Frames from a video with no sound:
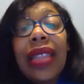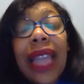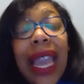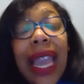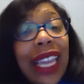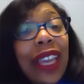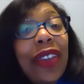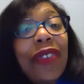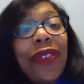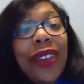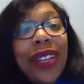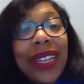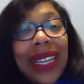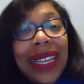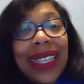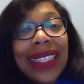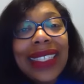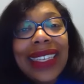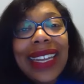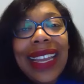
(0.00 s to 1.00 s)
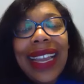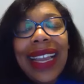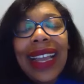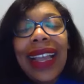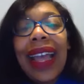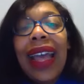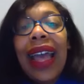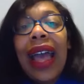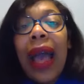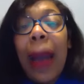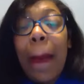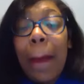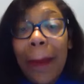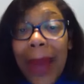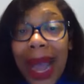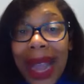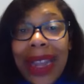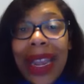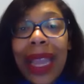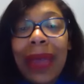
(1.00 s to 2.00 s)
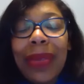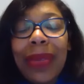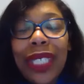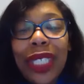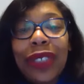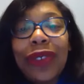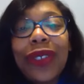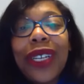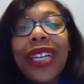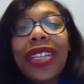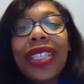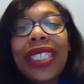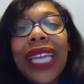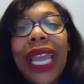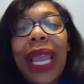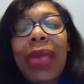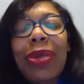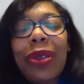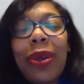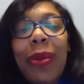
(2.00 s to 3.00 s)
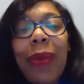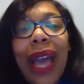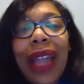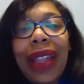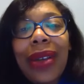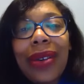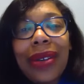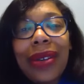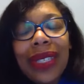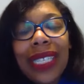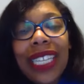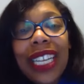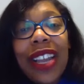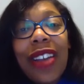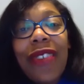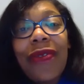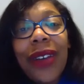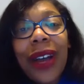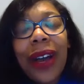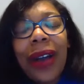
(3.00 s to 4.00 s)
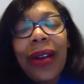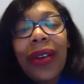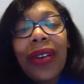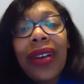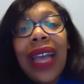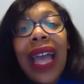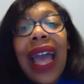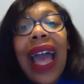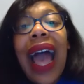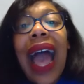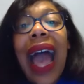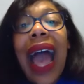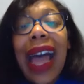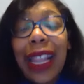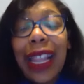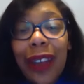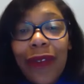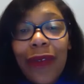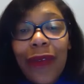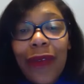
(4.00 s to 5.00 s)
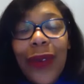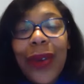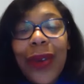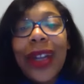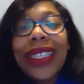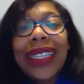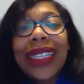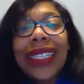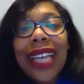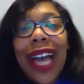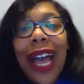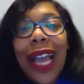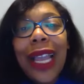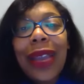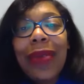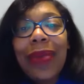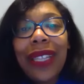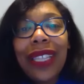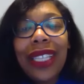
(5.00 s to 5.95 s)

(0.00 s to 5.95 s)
Thank you for listening. My name is Cherelle James with My Local CFO. I look forward to talking with